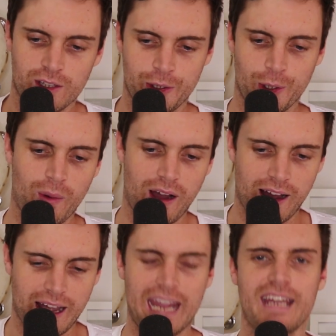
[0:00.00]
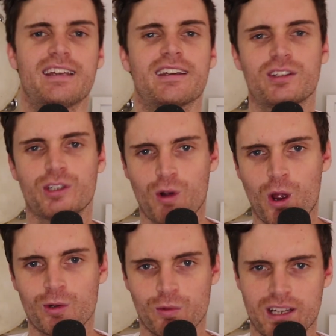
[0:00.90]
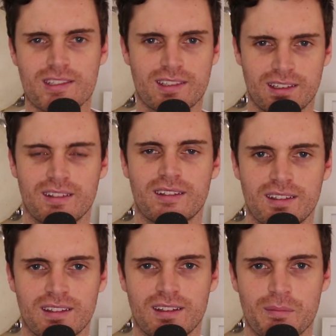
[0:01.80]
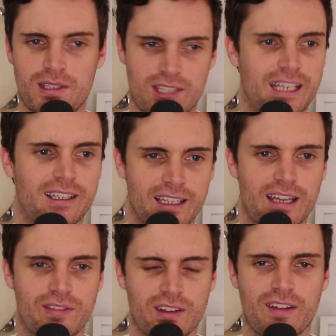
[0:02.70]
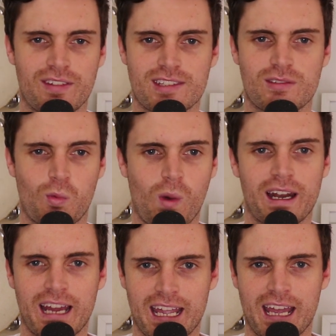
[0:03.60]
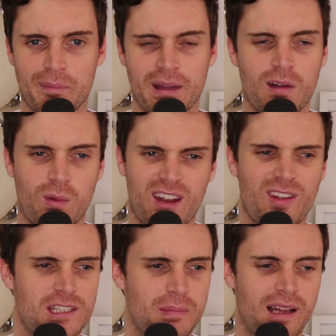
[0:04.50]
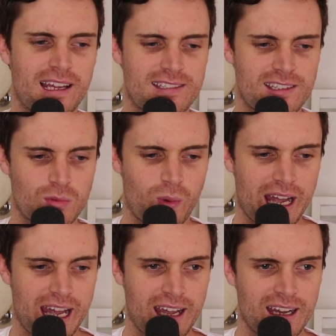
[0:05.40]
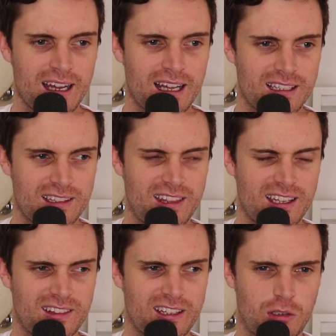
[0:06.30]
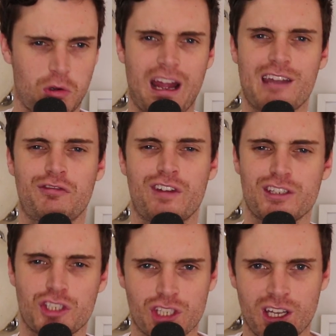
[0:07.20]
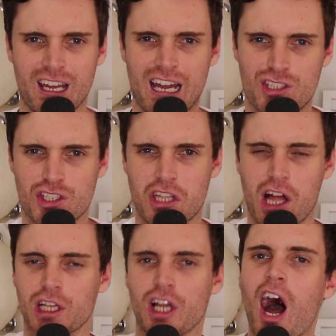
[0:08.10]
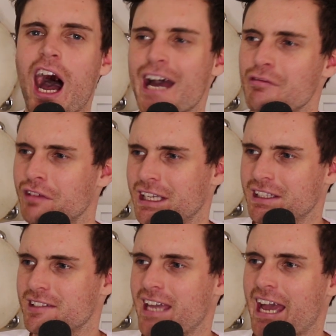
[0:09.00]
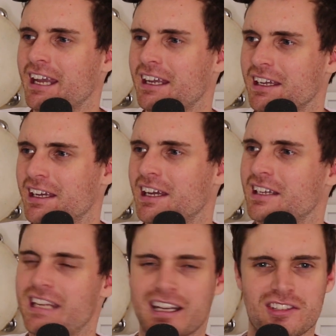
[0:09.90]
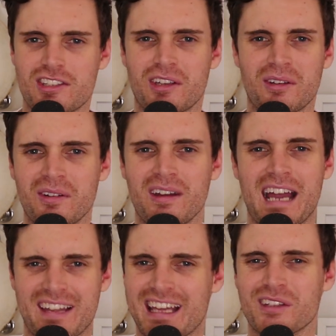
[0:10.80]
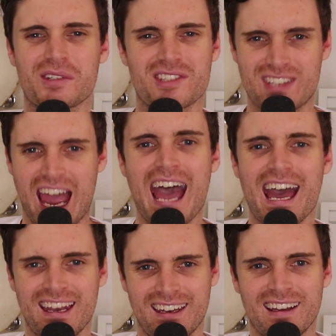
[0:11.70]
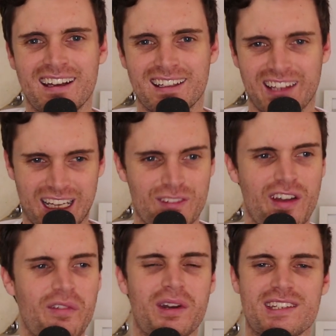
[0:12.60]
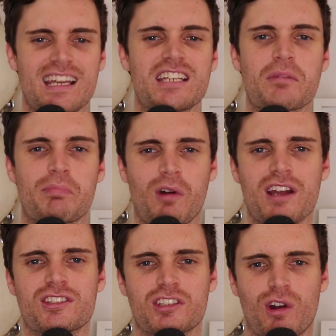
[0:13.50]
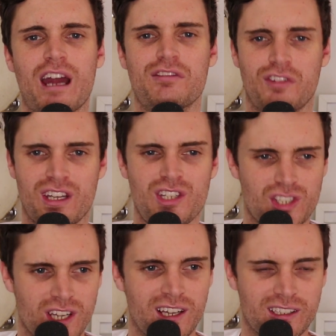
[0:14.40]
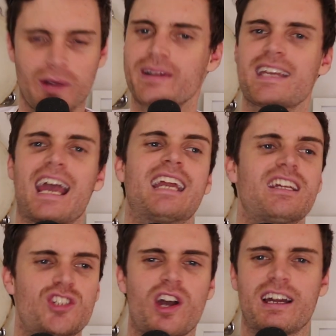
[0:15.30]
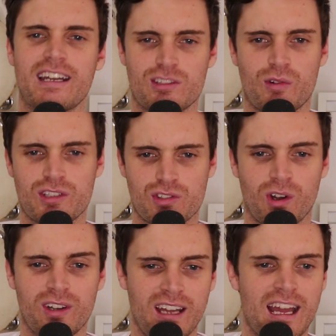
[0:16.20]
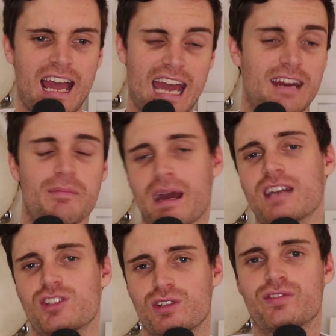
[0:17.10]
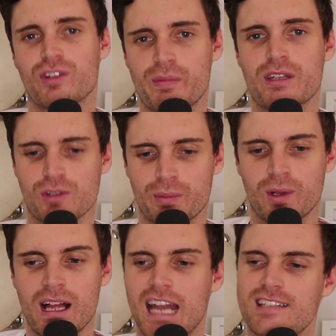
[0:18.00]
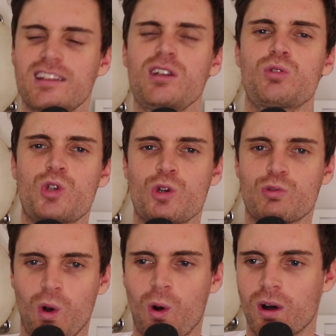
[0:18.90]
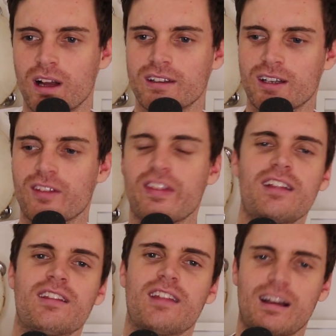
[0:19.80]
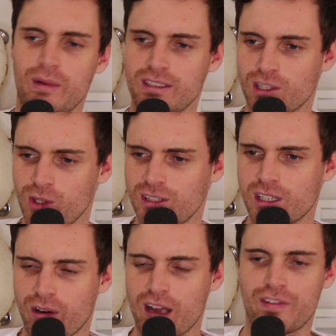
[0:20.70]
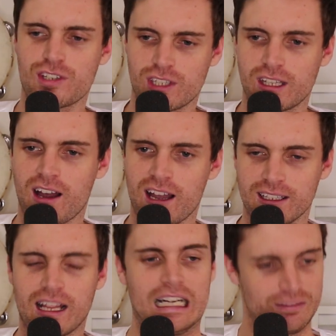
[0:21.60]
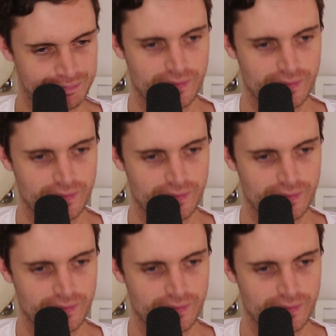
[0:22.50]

you are eating at your own risk, particularly if it's 1 a.m. One of those places where the crayfish are just alive in the tank next to you and they look sad. Like, if you ever want to see a depressed crayfish, go into any Chinese restaurant and it makes you feel miserable. It's a little too raw. That like when you look the crayfish in the eye, you're like,